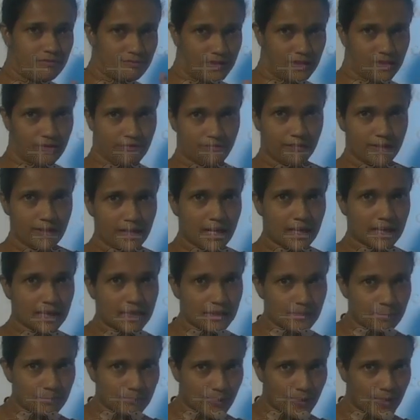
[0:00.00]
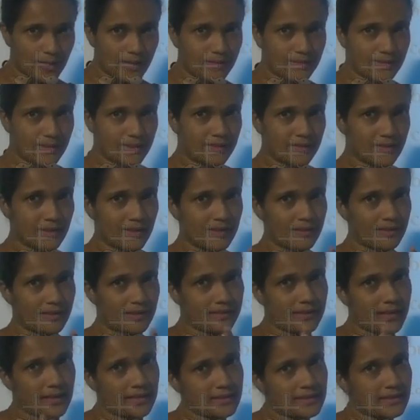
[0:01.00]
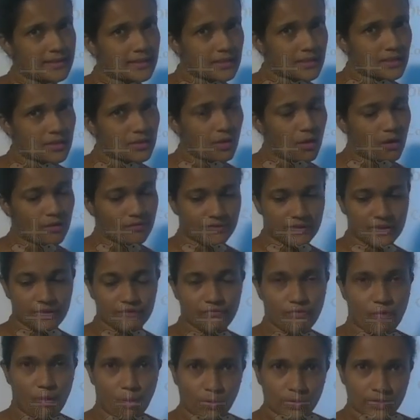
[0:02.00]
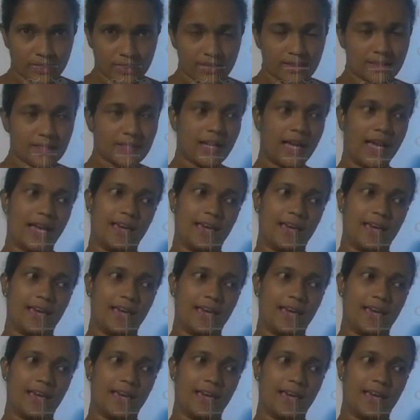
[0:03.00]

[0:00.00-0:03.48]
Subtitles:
if we are comparing the density of the water